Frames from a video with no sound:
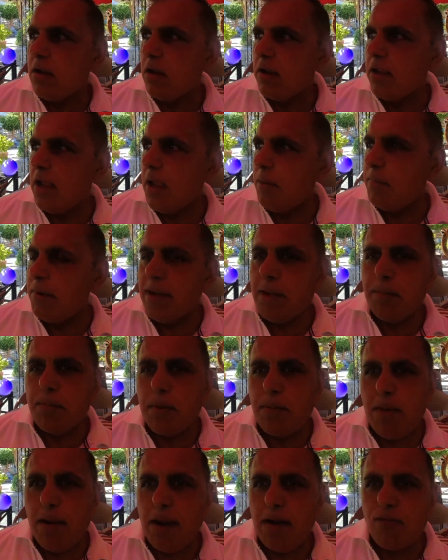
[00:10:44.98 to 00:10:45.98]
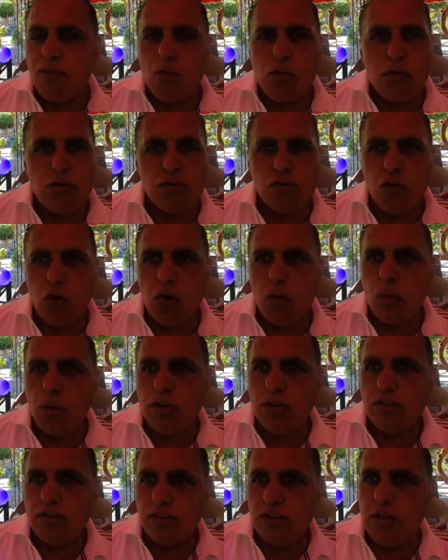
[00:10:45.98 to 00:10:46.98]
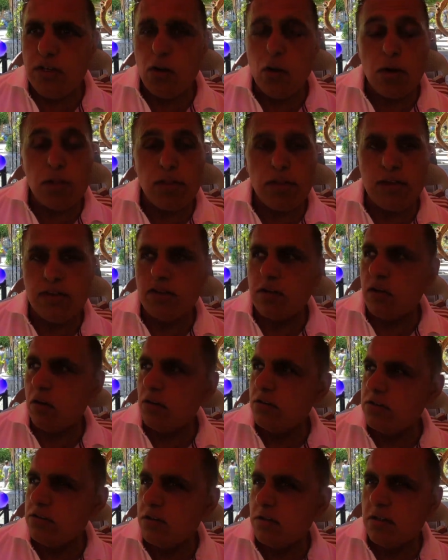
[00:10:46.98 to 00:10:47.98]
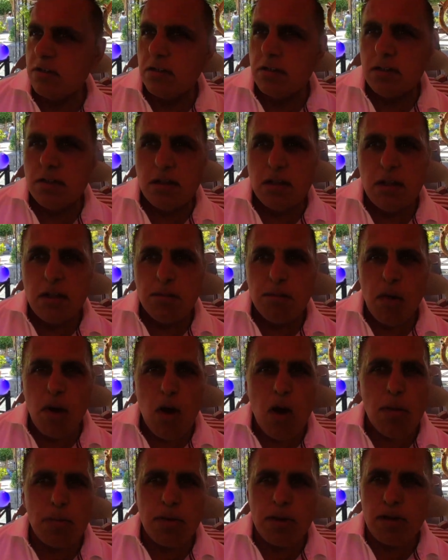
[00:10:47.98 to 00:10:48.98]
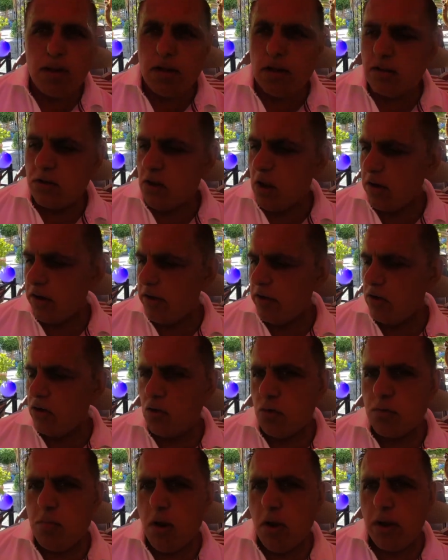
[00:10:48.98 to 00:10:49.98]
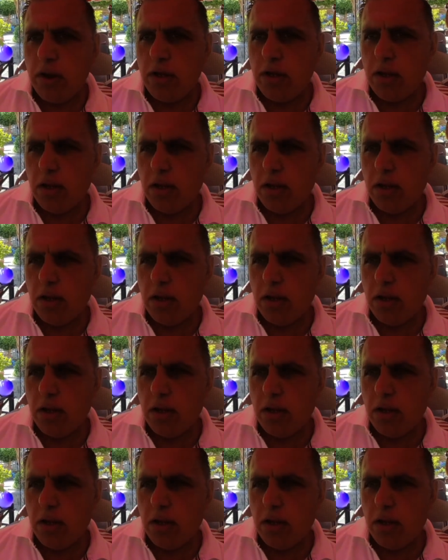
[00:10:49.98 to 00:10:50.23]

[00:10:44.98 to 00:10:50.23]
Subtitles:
yeah, be prepared for a shock when you see a lot of things closed. But I'm gonna tuck into my